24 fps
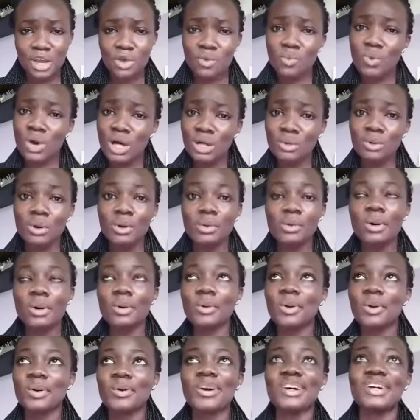
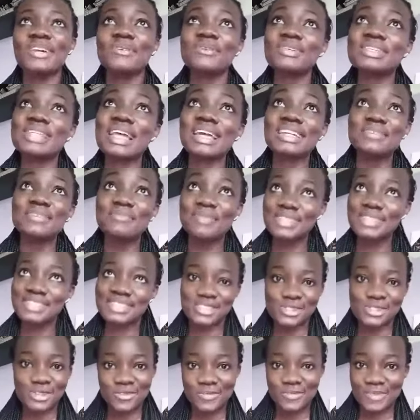Well, it was like the best
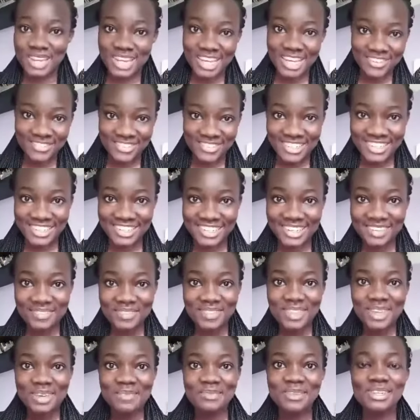decision of my life, really,
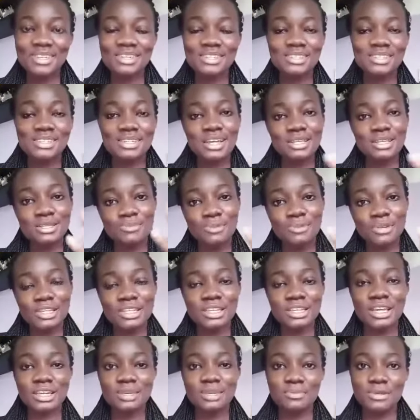because trying to put
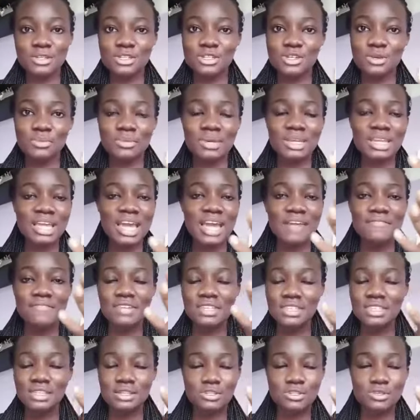Linda in the picture made
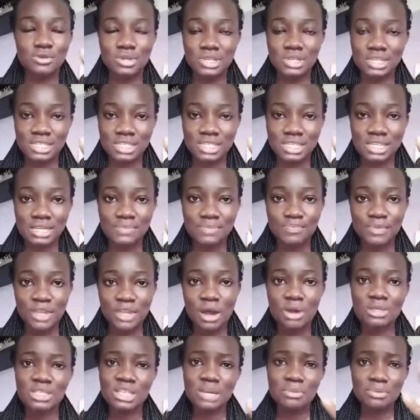everything so easy.
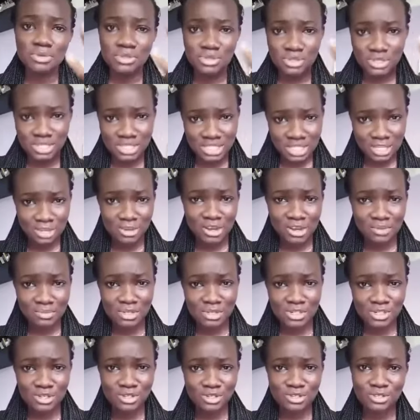I was able to secure
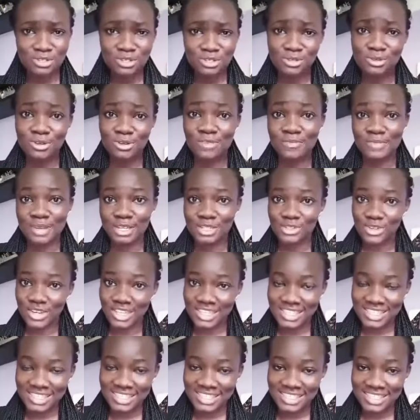admission to the school of my
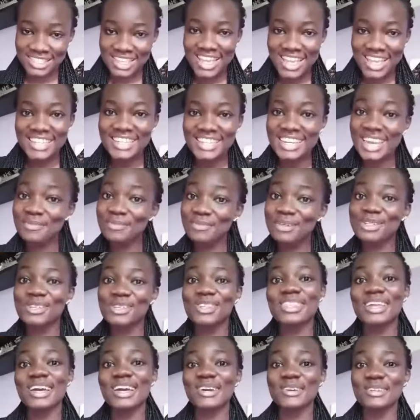choice. Did I
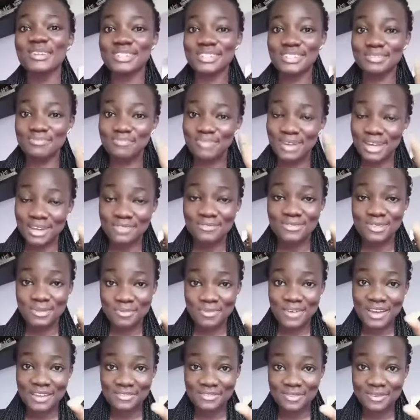mention that it was part of
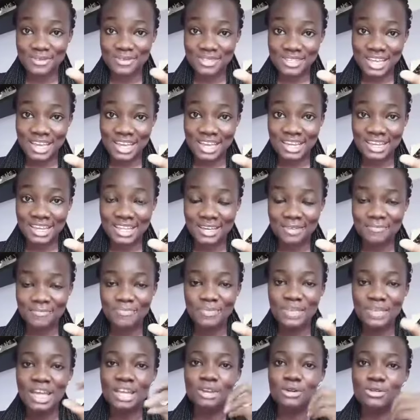top 5 schools in Canada
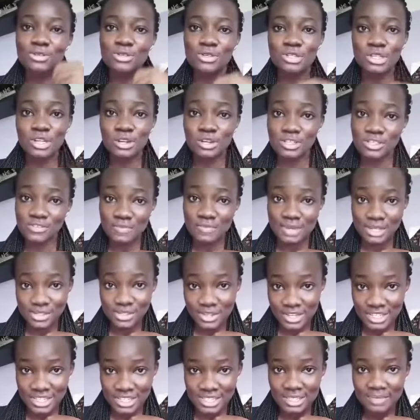and also the course of my
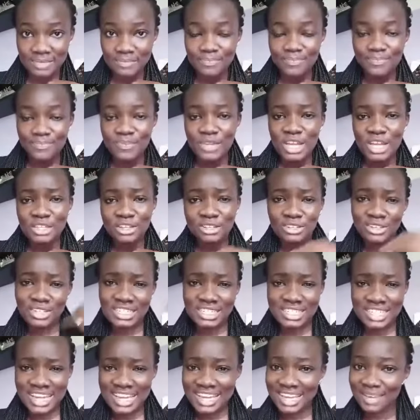choice? Not
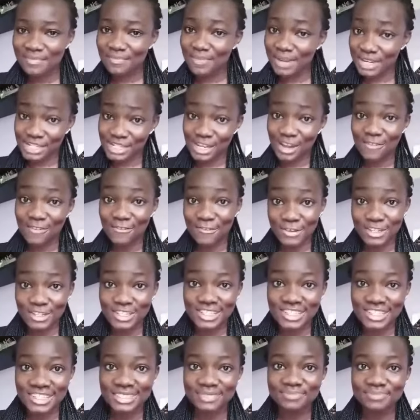only did I get partial
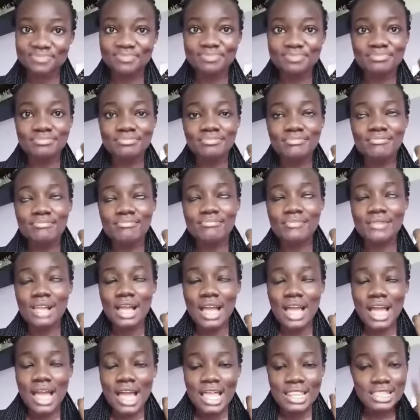funding,
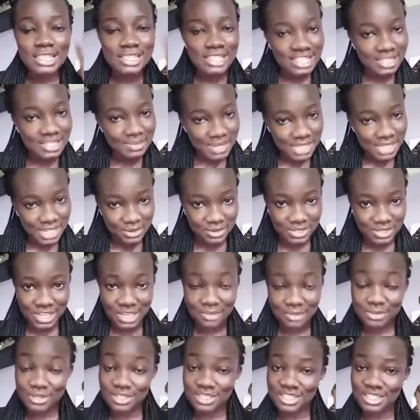Linda's magic was
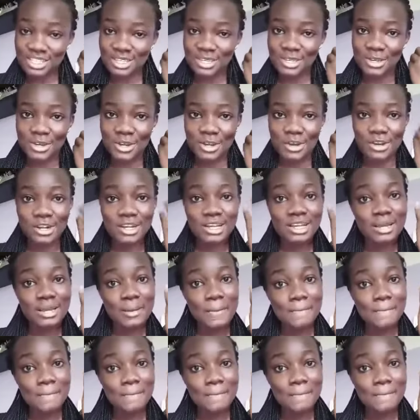able to secure